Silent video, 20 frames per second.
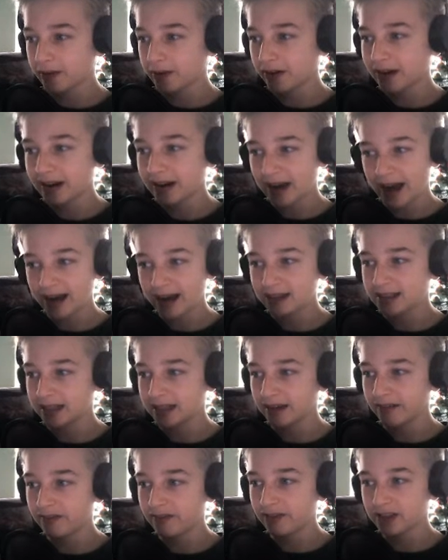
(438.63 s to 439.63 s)
like
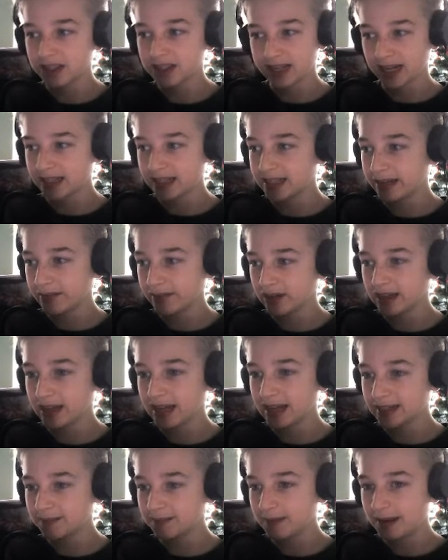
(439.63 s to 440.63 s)
in my case, a lot of
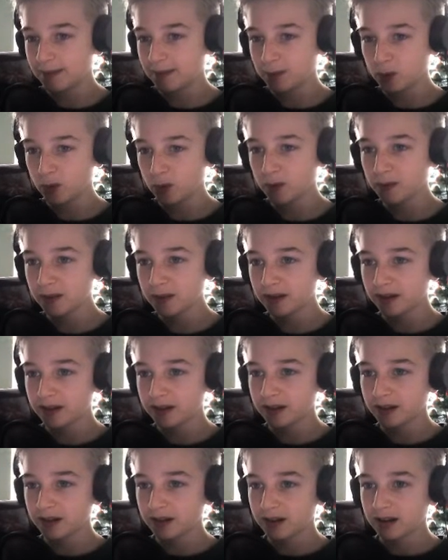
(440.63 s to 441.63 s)
them are inactive,
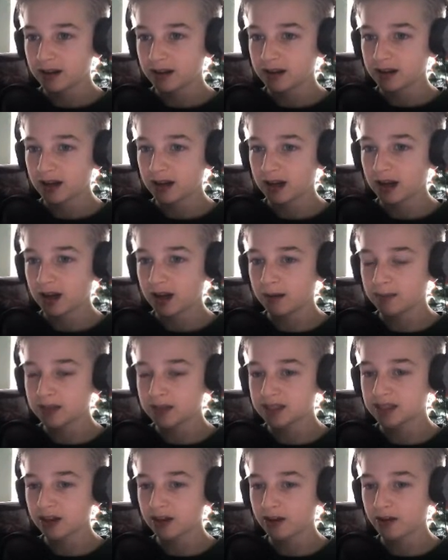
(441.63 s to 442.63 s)
so that's even less
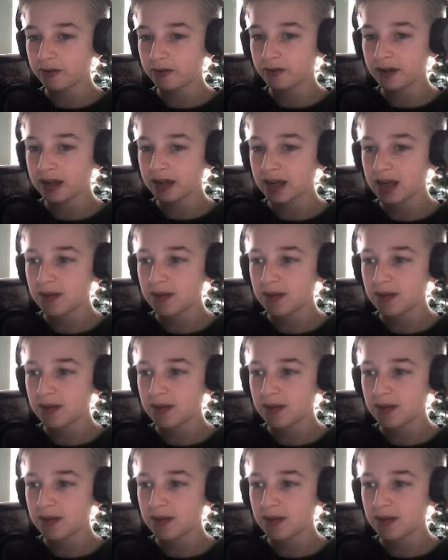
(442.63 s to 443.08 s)
people.